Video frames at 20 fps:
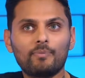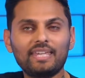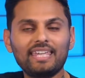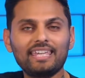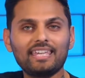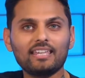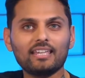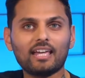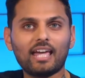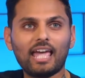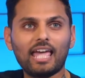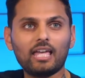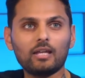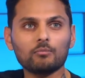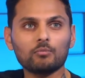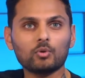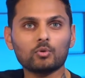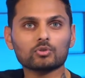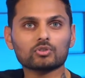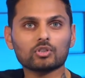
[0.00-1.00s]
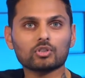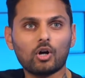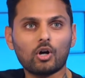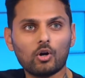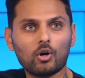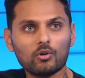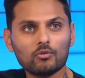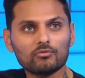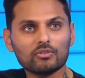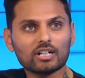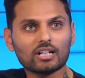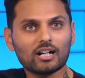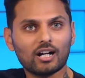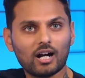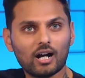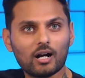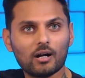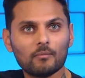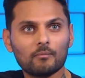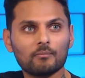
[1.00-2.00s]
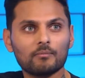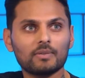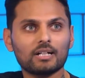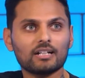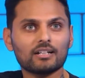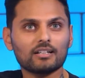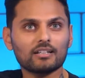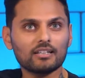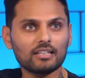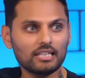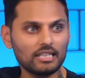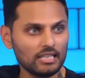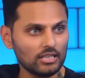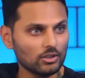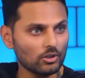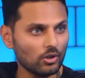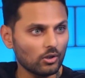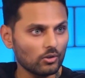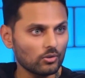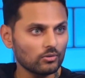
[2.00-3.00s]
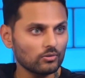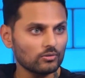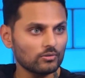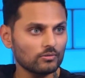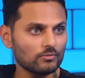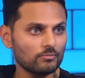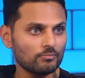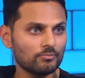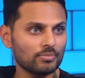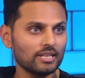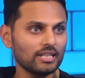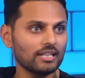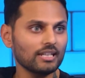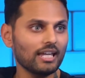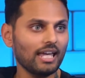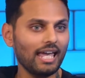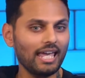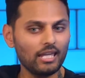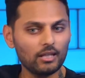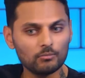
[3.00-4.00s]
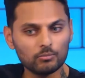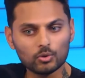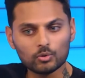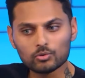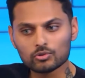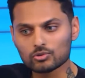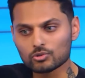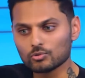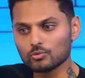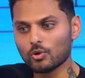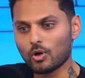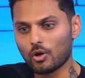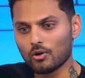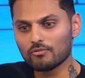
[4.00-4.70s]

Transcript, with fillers: being able to overcome ego, being able to